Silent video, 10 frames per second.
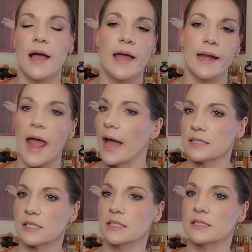an
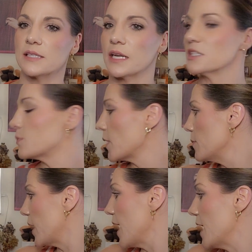excellent setting spray,
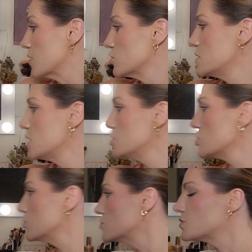but I actually tend to
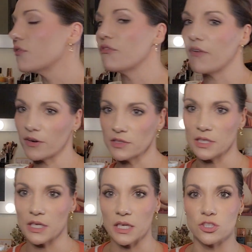use
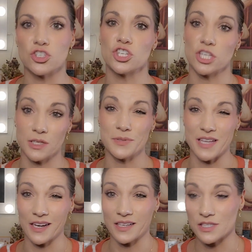fairly cheap
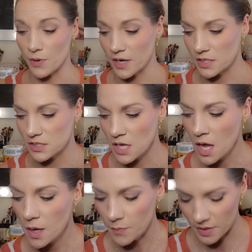setting sprays
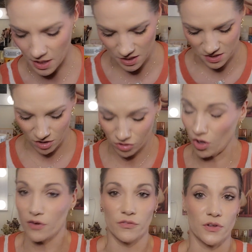because a
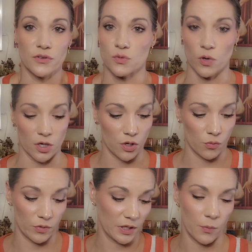lot of those work
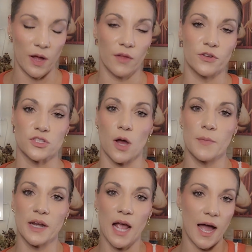really well. There's not
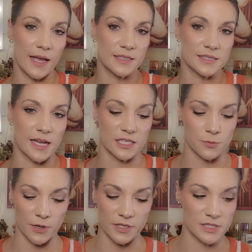many high-end setting
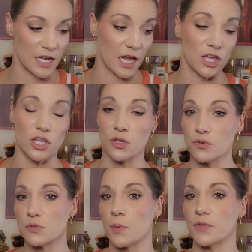sprays that I
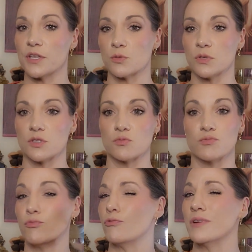use, but this was
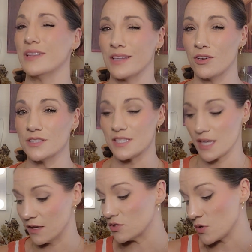really on
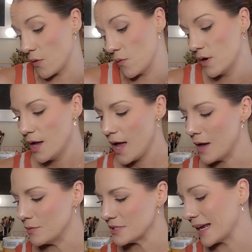sale, so I
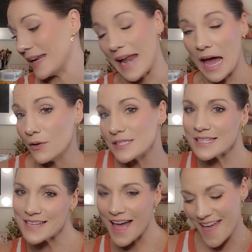was like, now's the
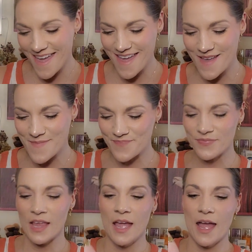time.
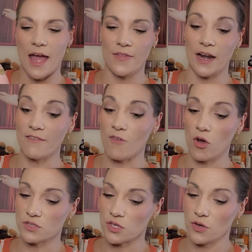And then I've
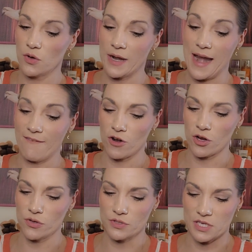also never
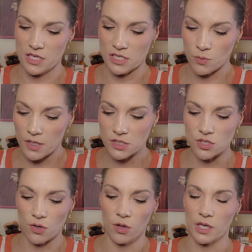used this one,
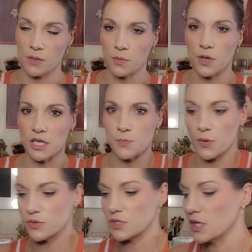so I'll keep you guys
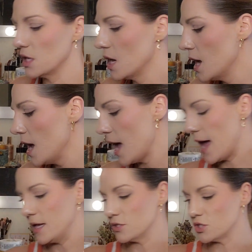posted
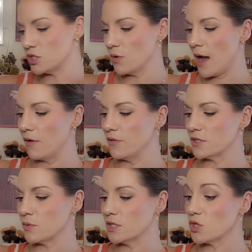as to how this
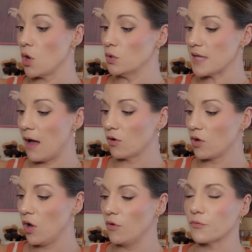one is. Oh, it's
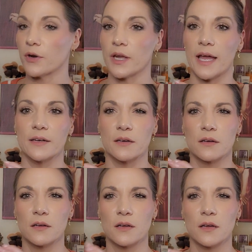alcohol free and
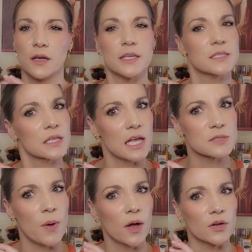it's a glass
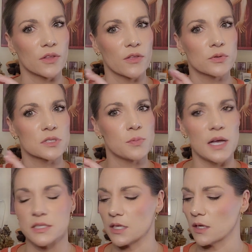bottle. The other one's
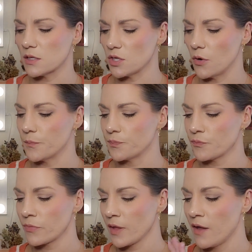plastic, so
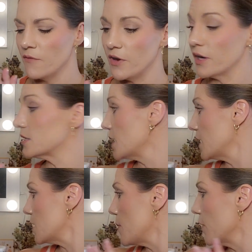very
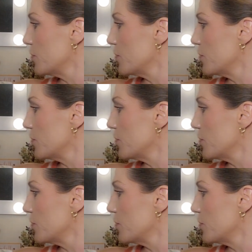excited about